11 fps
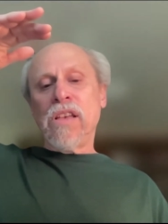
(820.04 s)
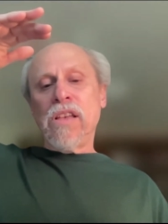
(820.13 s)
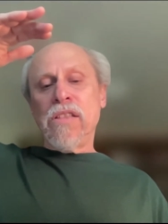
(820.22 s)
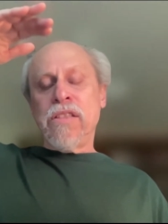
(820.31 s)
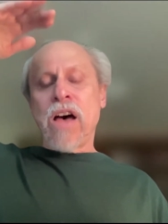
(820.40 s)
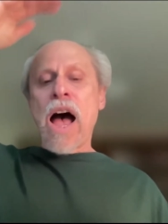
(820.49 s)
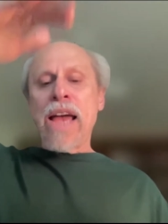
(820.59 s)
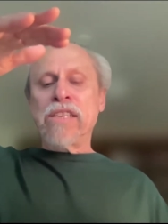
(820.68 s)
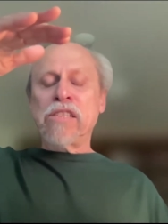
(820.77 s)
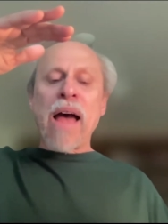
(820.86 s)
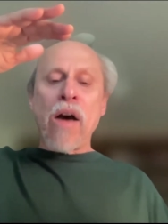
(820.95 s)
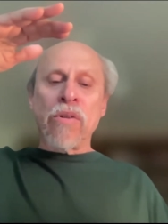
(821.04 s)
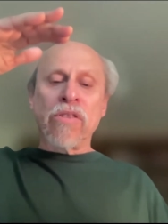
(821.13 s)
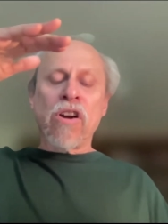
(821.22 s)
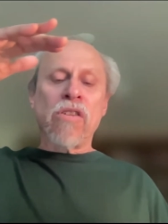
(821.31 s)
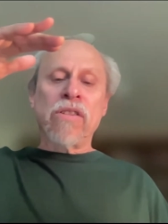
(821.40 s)
the highest
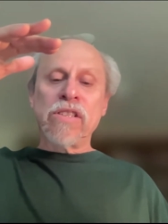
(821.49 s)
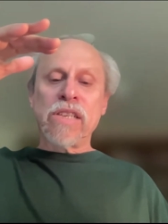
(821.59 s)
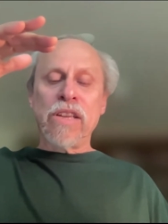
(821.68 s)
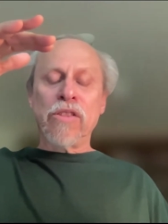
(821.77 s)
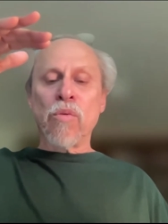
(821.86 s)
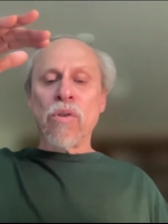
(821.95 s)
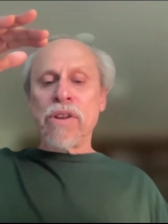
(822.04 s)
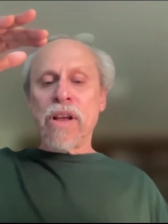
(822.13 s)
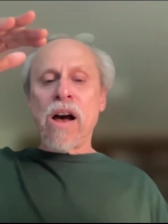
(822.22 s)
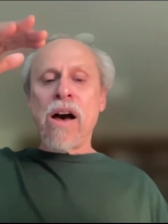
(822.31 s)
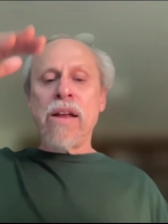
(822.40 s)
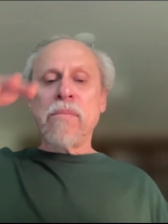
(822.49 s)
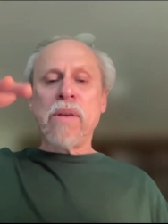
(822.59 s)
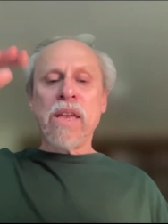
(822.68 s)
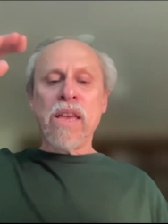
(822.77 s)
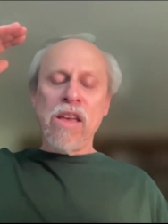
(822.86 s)
powered currency in the world
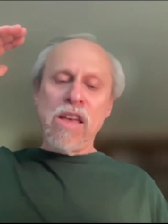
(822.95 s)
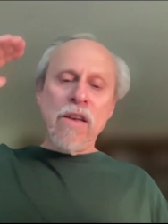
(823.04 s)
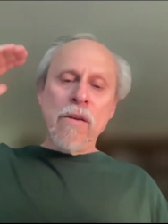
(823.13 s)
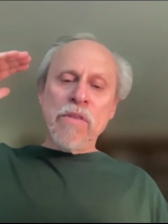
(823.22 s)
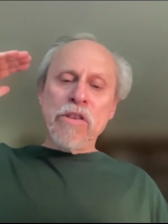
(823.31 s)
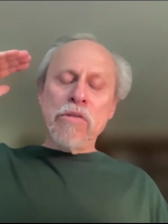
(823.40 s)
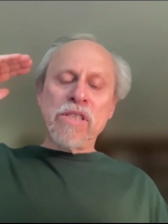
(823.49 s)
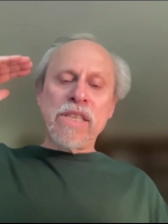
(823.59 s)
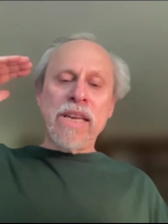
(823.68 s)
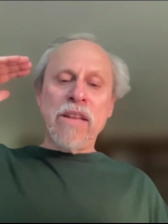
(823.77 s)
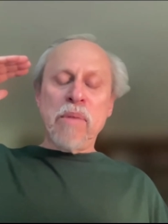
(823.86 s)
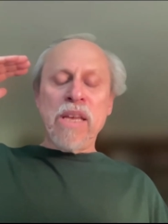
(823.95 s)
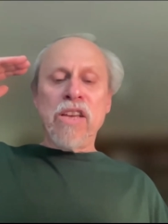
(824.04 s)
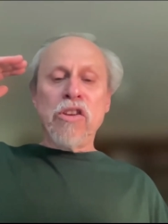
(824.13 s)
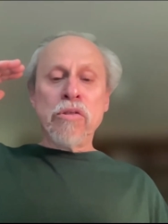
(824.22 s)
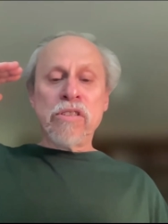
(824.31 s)
economy. You see it
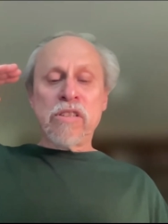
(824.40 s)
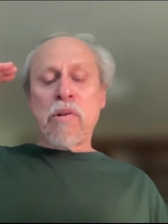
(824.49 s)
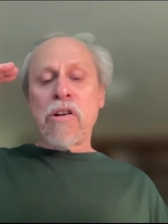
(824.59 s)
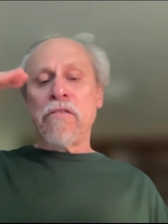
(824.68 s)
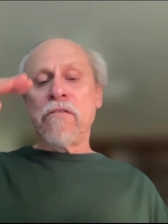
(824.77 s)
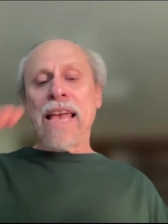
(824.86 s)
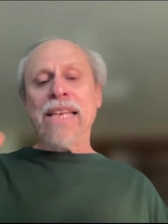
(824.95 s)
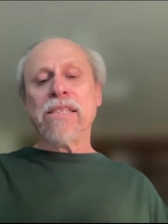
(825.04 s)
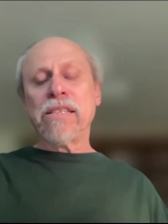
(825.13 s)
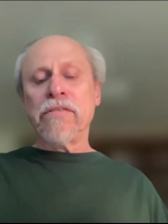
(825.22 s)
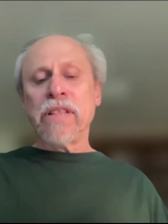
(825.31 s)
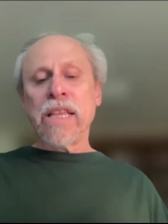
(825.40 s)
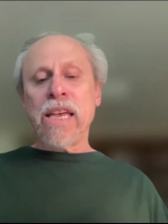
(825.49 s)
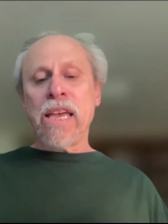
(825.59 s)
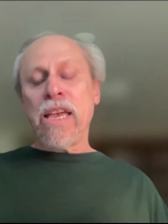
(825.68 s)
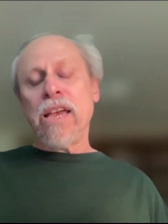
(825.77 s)
being used
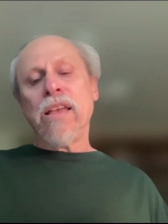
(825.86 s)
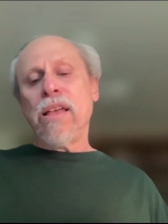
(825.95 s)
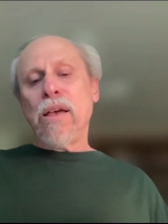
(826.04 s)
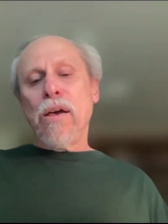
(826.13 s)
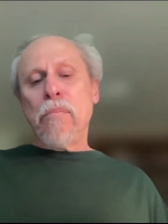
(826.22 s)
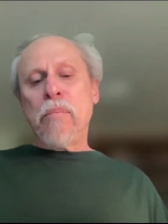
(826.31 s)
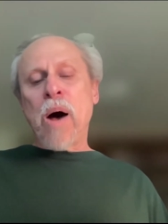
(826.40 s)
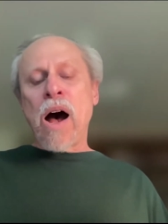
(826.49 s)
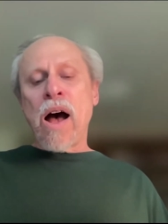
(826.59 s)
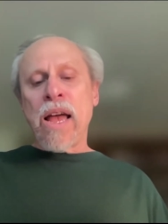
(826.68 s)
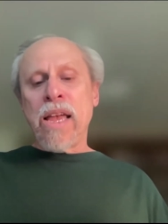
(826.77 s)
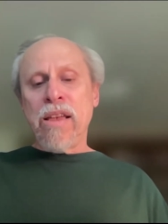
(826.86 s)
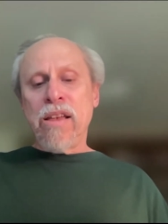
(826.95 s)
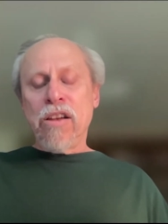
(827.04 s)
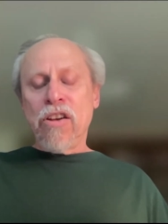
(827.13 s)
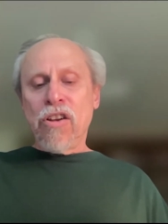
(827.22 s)
pervasively by
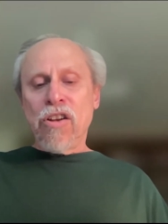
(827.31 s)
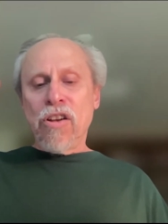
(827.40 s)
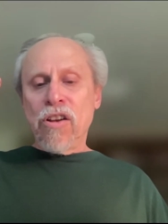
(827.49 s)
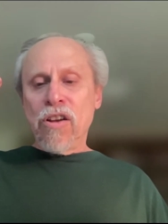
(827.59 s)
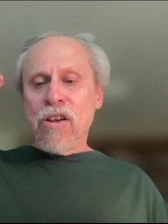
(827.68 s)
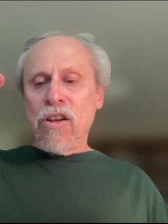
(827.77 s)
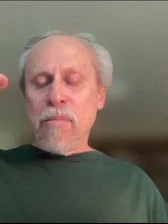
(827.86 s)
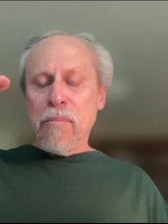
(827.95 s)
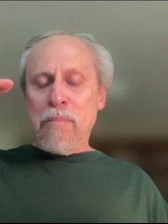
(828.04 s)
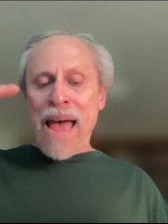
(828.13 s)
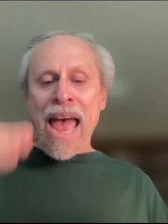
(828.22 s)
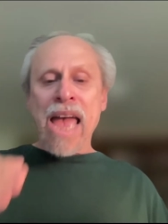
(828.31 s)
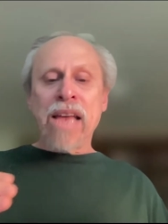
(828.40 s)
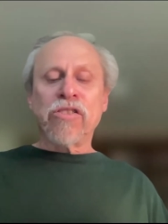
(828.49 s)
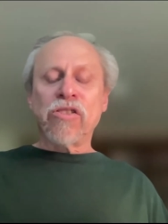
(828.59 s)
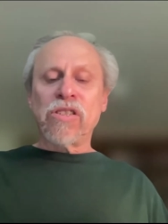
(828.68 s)

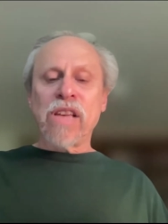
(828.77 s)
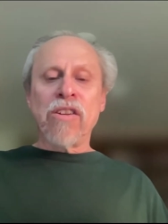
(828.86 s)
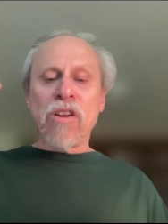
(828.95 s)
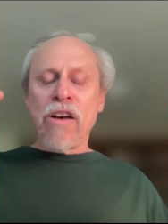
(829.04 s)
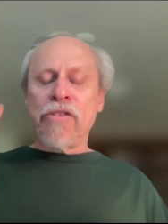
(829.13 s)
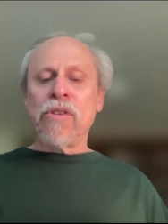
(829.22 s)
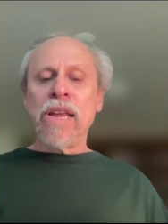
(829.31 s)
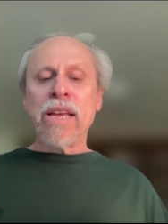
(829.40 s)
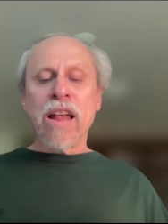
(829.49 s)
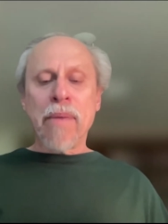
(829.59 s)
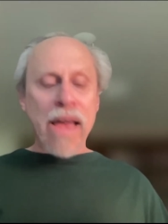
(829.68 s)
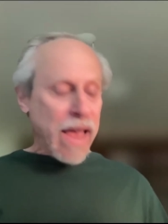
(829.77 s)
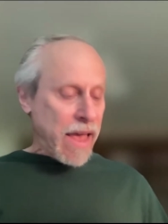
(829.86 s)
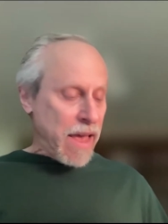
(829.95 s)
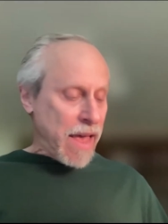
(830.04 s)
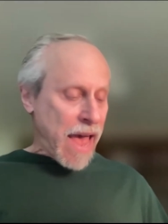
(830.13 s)
banks and other economic
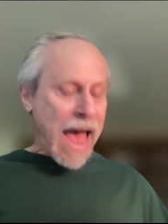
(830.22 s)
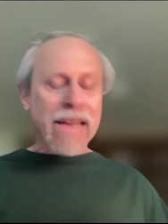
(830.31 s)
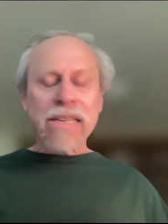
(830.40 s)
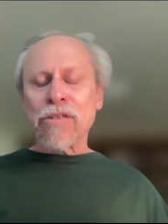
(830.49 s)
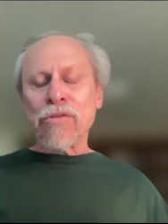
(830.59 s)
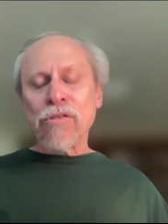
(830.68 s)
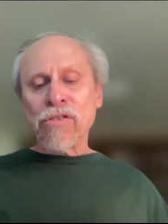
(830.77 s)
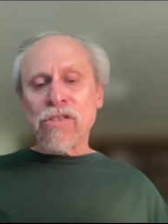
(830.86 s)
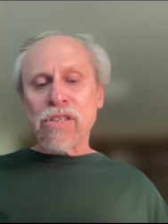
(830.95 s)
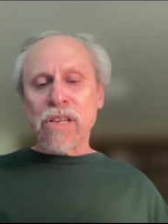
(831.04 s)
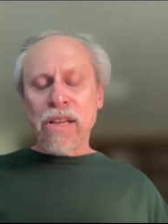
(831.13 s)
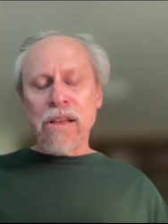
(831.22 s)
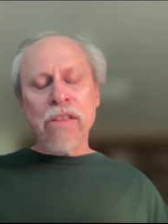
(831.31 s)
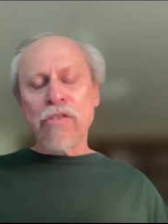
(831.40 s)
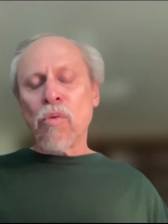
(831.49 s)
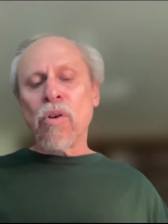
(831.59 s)
actors
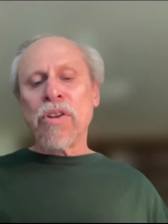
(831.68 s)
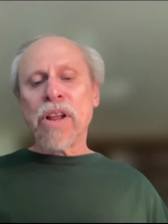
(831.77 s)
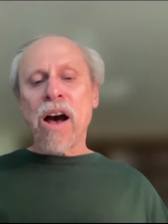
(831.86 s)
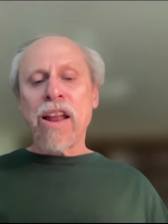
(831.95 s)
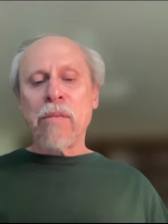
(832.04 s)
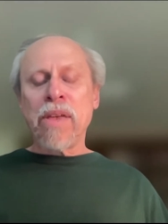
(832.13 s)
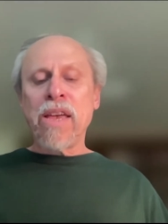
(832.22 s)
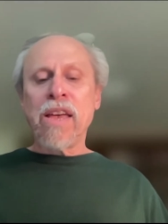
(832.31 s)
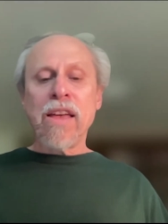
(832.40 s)
in the world economy,